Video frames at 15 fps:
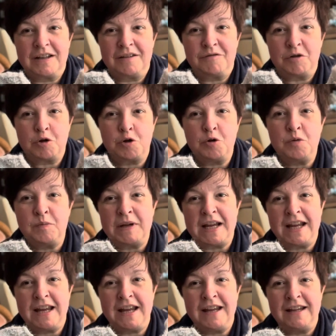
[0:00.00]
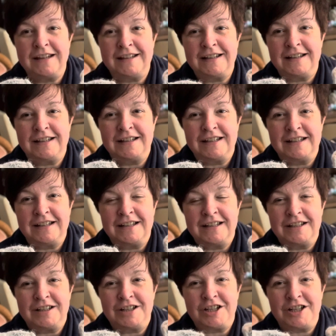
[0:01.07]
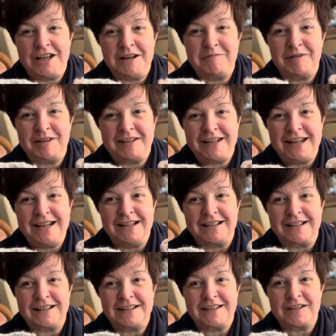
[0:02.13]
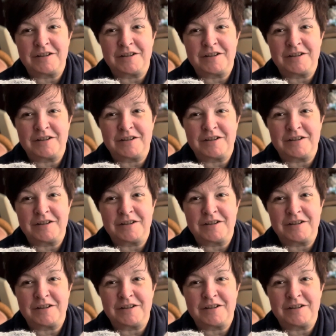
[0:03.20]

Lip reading: the Coupe cheap needles,